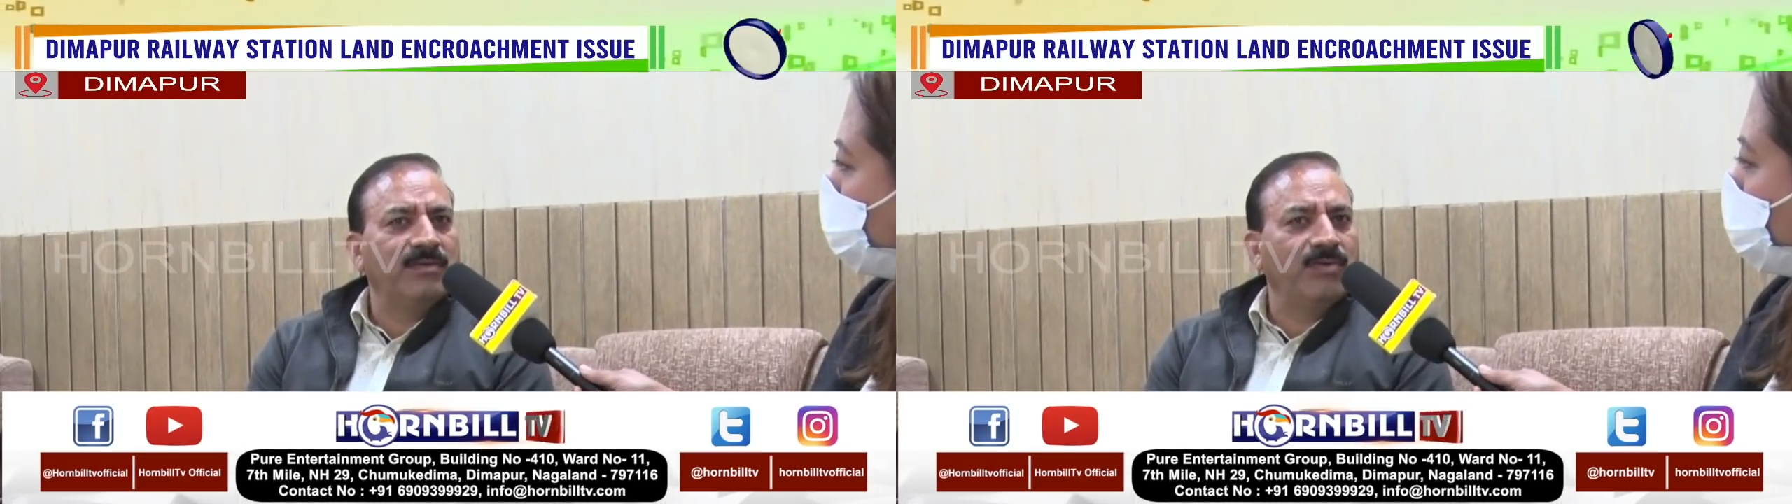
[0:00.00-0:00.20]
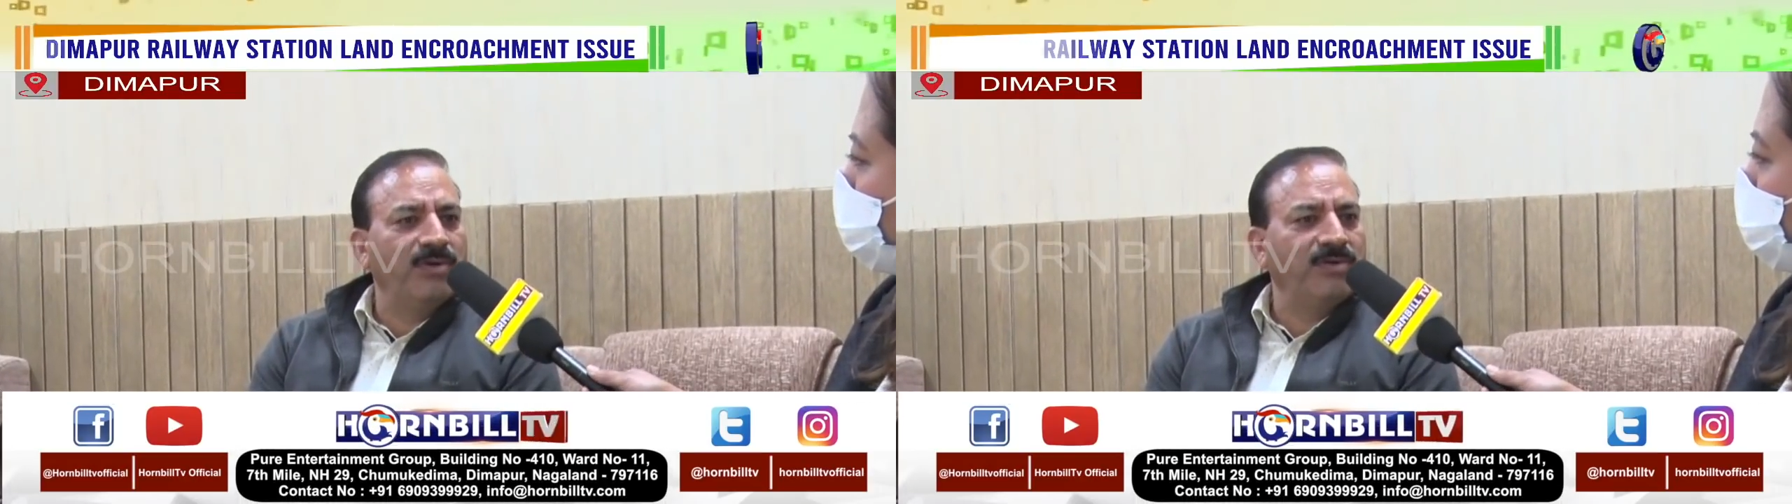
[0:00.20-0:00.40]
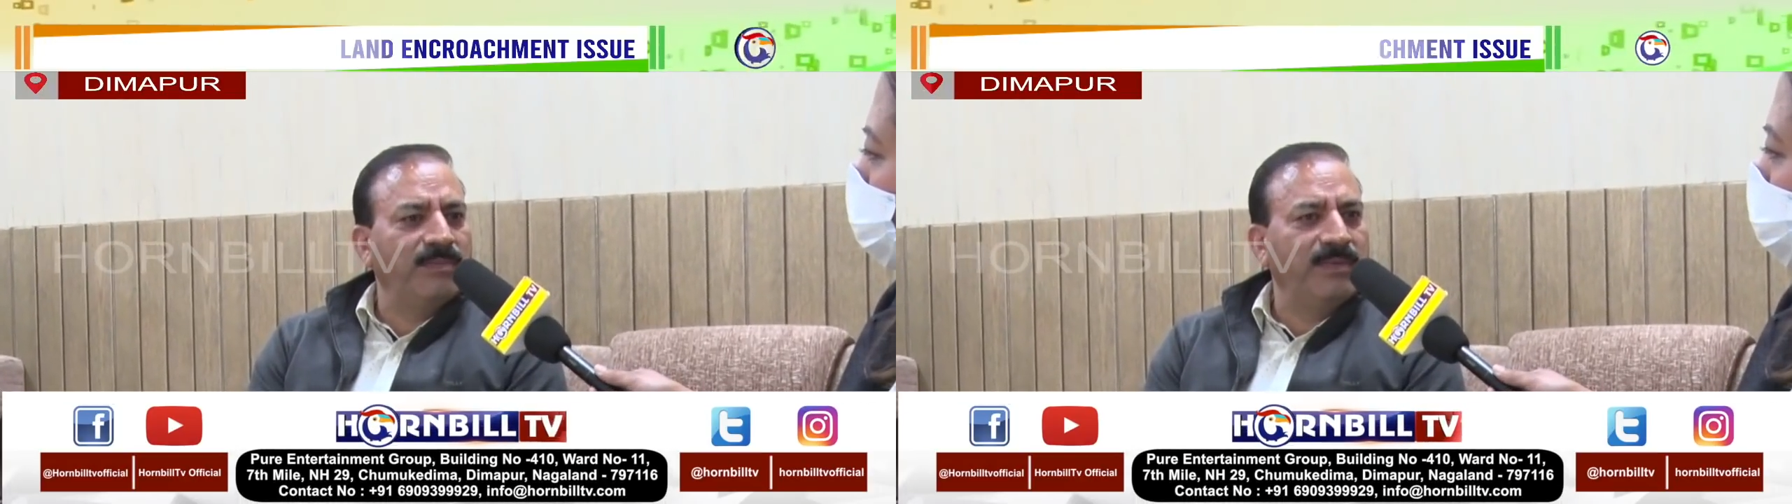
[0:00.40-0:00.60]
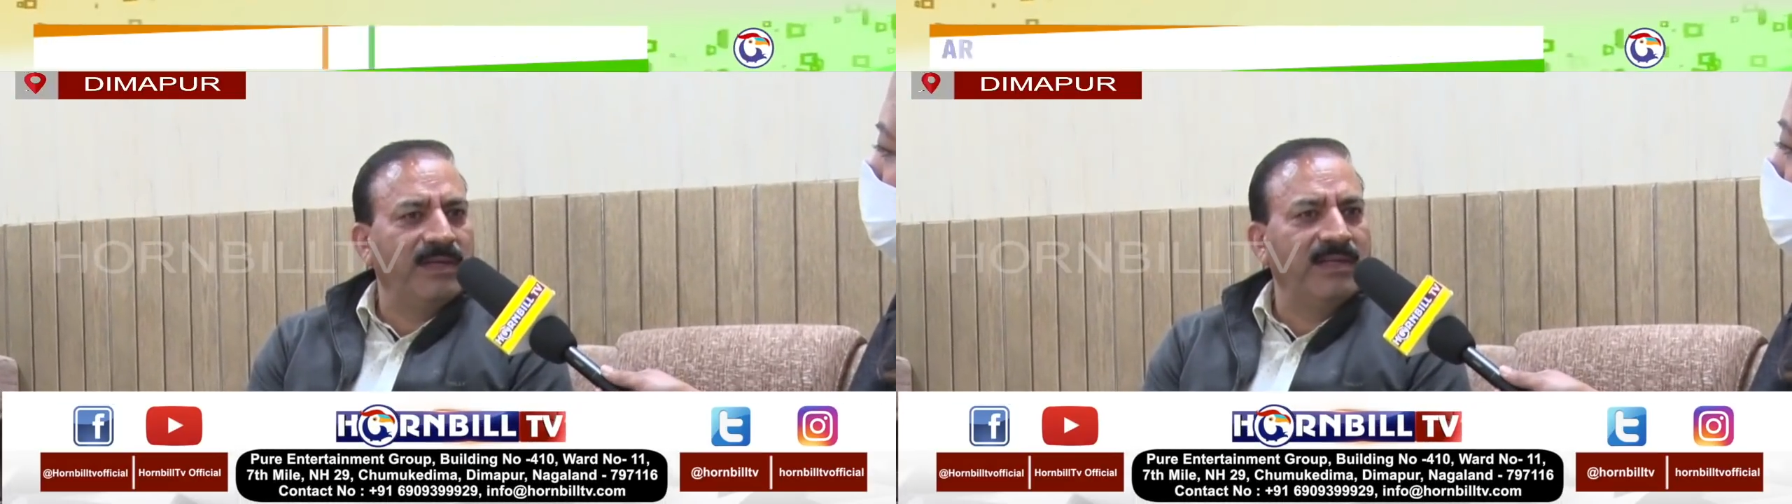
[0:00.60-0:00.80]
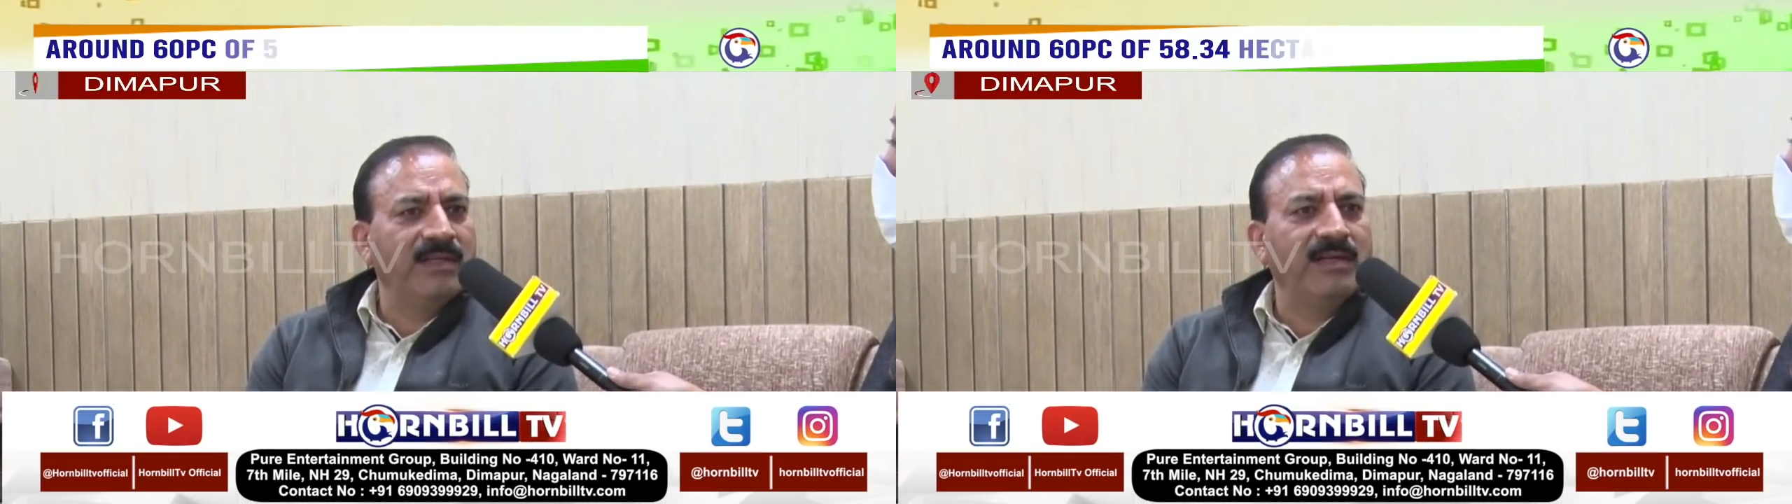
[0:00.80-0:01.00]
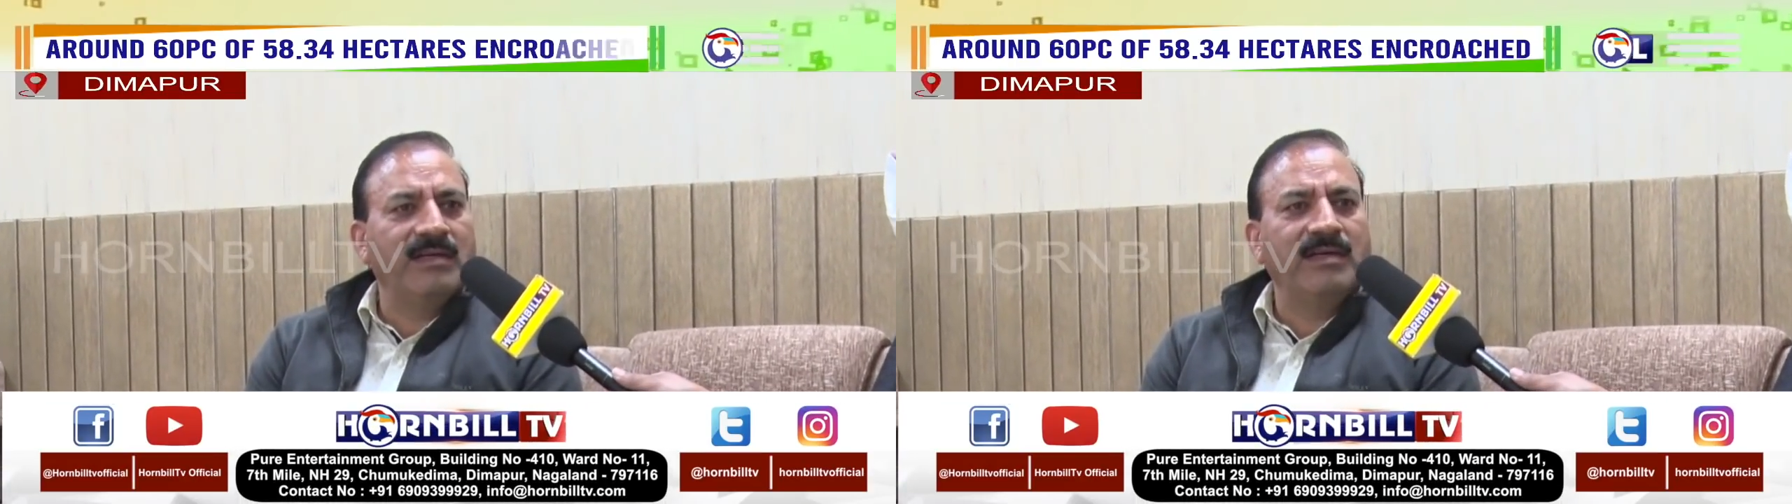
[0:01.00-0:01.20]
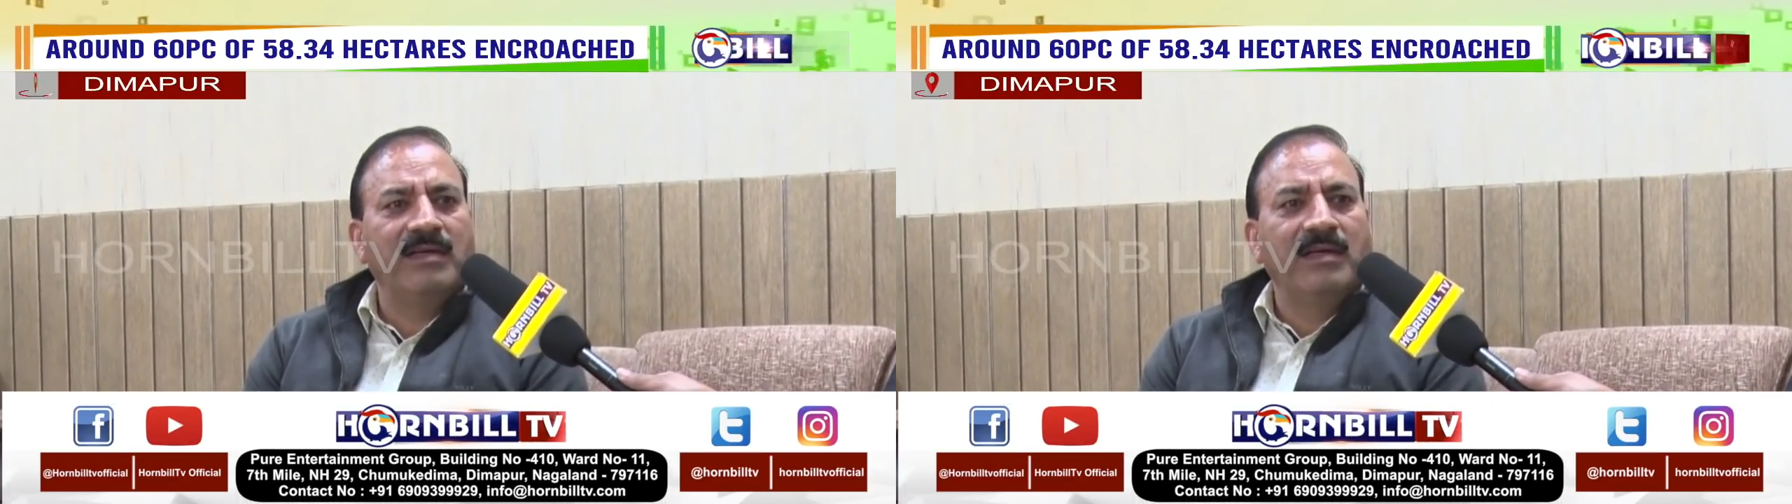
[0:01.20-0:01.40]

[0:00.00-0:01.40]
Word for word: told you the beginning that uh,